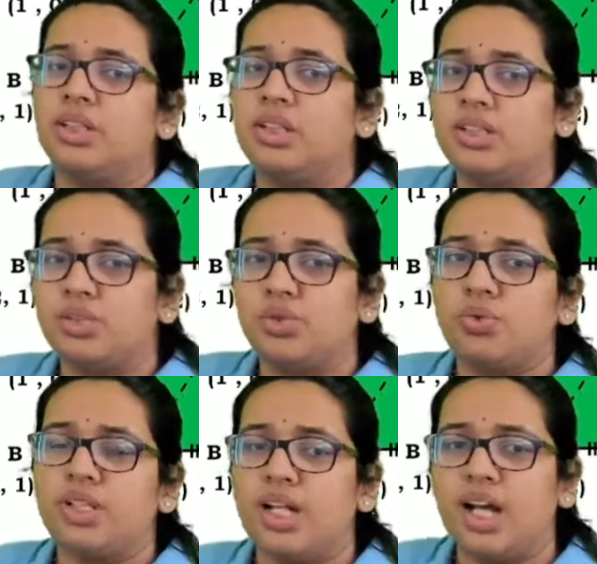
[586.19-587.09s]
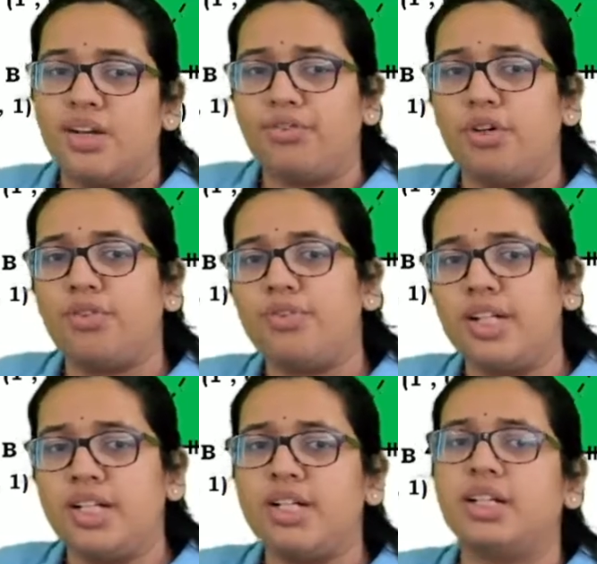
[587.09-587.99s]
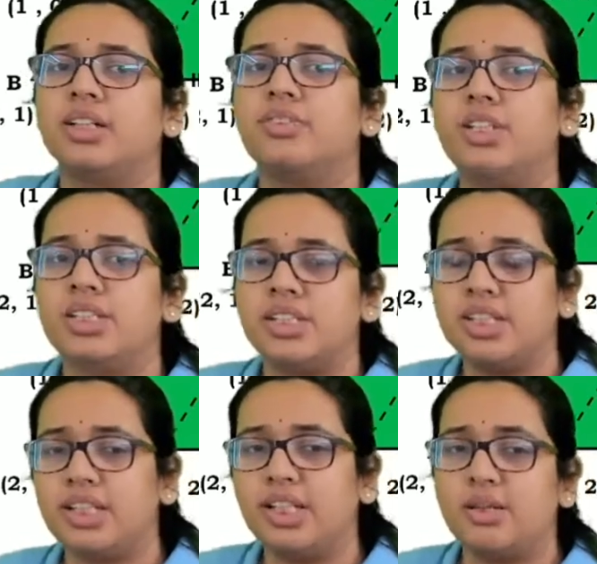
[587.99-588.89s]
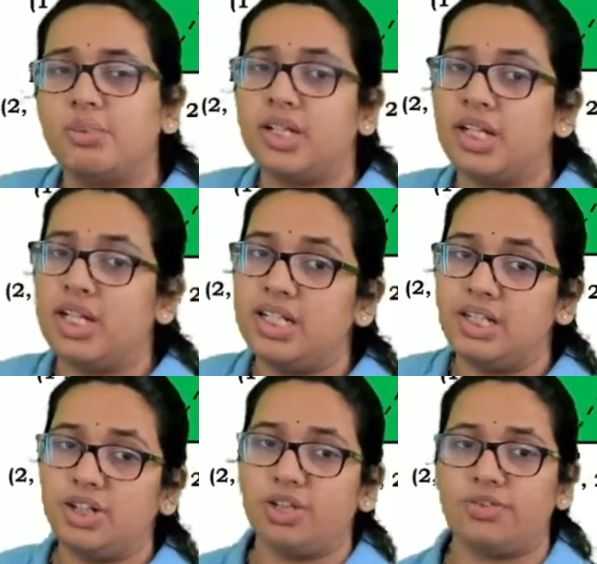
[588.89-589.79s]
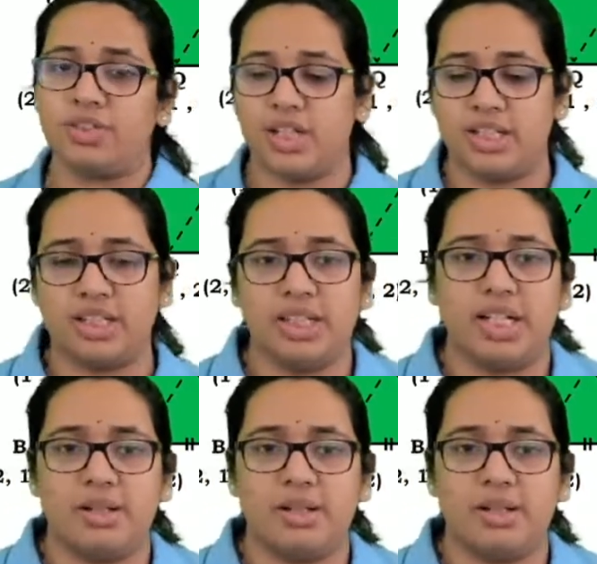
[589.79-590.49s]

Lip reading: So 1/2 of 8, which is nothing but area of triangle